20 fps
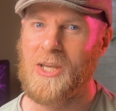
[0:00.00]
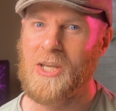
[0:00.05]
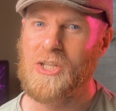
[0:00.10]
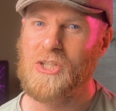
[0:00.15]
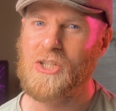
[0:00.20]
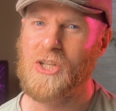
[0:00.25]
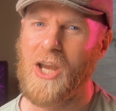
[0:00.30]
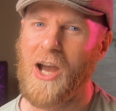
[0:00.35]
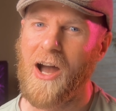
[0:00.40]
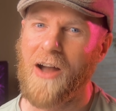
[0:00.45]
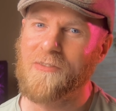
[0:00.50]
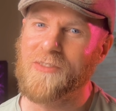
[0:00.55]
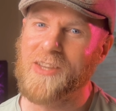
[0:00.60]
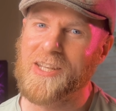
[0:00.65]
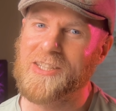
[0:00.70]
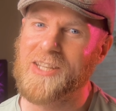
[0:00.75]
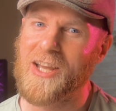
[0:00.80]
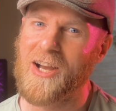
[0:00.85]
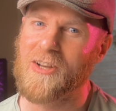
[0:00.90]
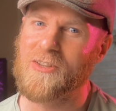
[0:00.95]
She
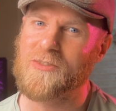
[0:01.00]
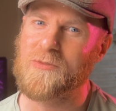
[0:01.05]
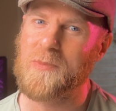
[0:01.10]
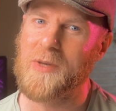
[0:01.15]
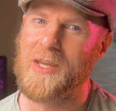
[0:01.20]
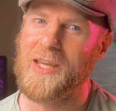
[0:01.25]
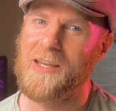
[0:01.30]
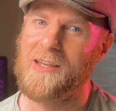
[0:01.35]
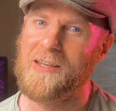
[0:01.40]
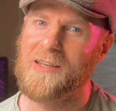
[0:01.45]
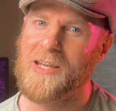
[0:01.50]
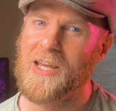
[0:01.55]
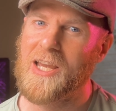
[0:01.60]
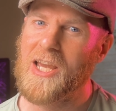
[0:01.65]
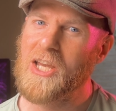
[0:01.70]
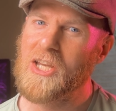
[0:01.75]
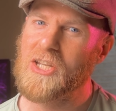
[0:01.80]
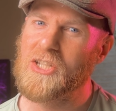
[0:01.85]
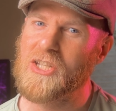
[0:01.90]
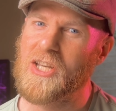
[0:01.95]
often tells me
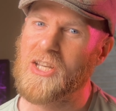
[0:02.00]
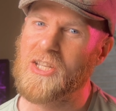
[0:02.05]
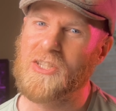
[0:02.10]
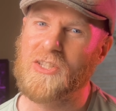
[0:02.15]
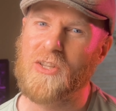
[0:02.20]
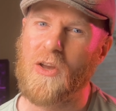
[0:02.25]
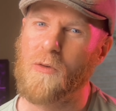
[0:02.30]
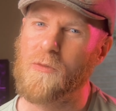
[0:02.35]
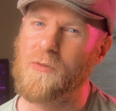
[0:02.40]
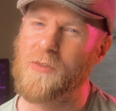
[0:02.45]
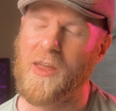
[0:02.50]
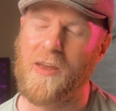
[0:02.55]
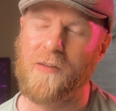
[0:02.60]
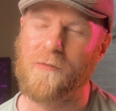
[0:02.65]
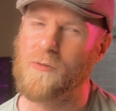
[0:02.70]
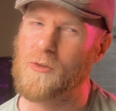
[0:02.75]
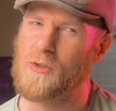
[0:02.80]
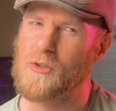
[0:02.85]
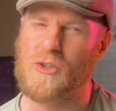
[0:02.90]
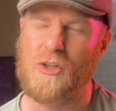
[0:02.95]
she is so
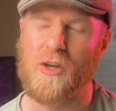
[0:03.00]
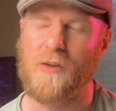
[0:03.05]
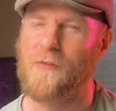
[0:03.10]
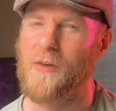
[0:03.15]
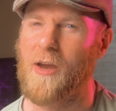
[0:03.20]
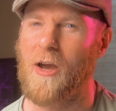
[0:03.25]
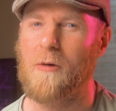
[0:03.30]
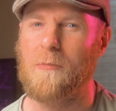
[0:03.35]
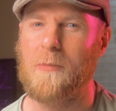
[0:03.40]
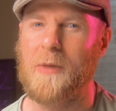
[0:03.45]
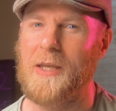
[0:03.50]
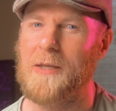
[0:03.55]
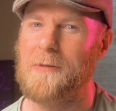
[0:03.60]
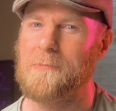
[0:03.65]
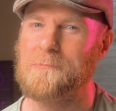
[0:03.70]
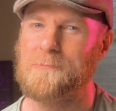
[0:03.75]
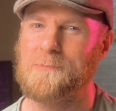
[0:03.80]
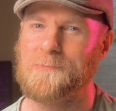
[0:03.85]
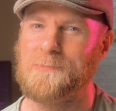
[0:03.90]
thankful she found me.